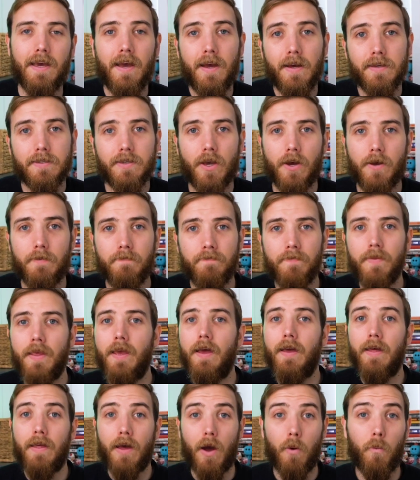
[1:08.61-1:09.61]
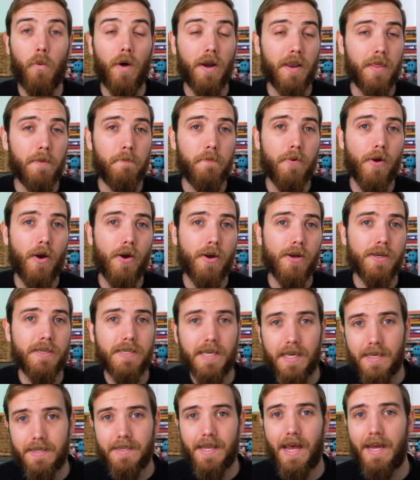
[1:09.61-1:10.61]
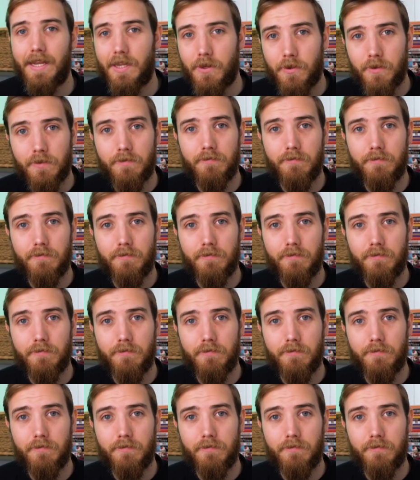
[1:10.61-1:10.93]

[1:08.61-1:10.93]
So one of the pros is that you